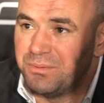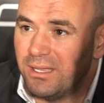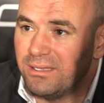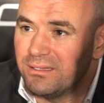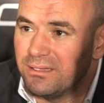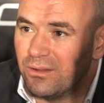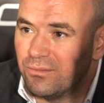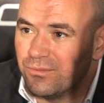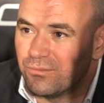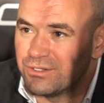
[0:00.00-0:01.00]
But you
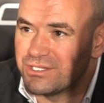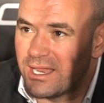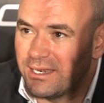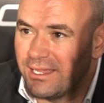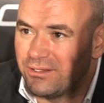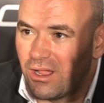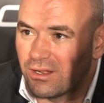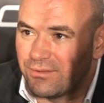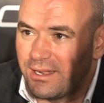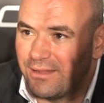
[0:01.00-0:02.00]
know, Rashad and I
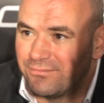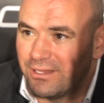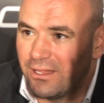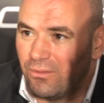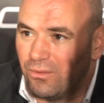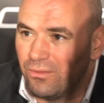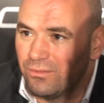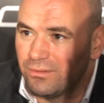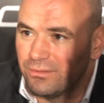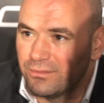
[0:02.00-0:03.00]
talked right after that whole
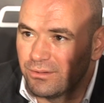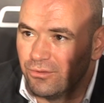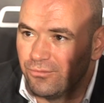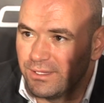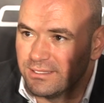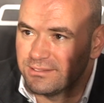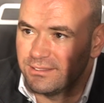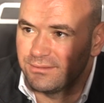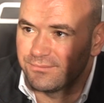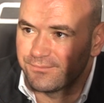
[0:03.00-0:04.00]
goofy incident.